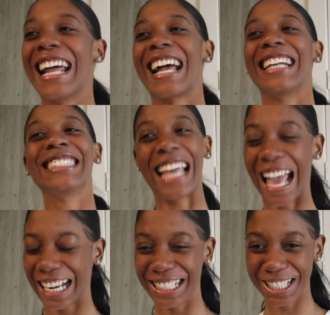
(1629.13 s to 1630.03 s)
I got
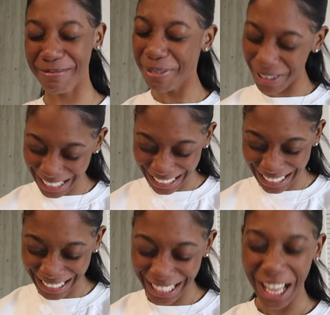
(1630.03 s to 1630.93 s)
sad and
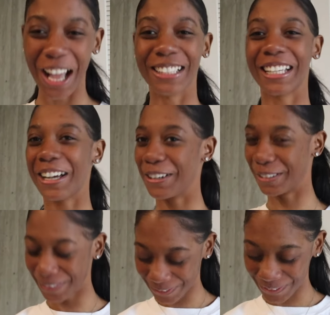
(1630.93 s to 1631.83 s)
disappointed. I was like,
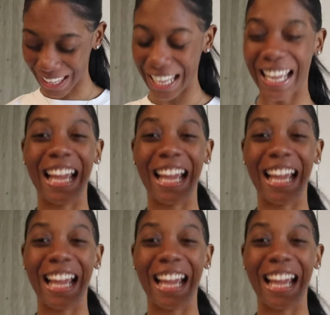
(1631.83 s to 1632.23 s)
oh.